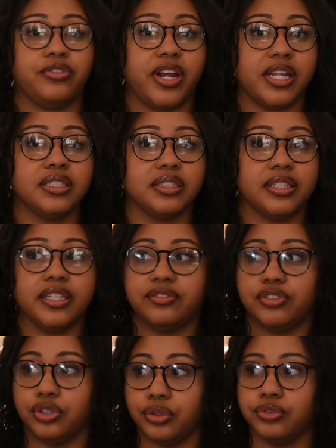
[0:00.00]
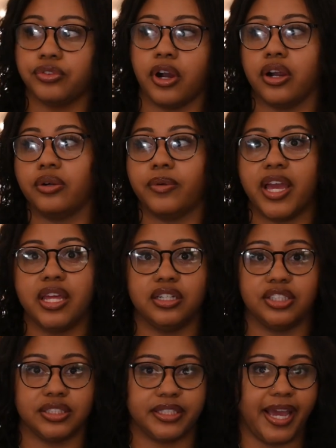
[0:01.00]
friends live too far away to
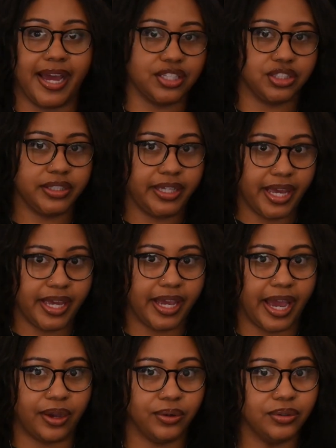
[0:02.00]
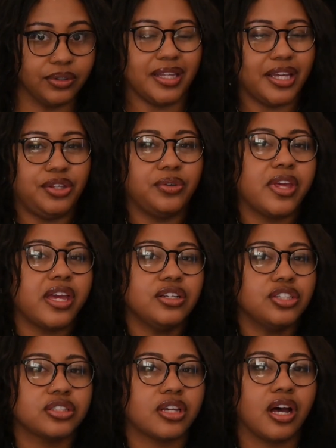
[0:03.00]
just casually hang out. Like you
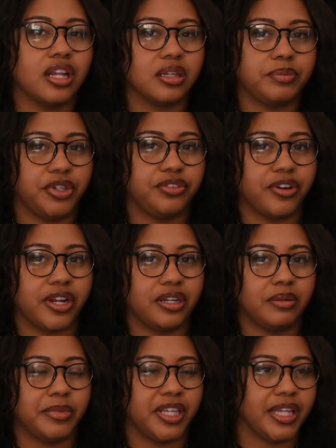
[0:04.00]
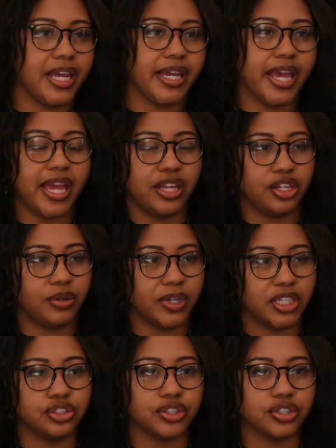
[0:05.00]
can't just call up your friend and be like, hey, do you wanna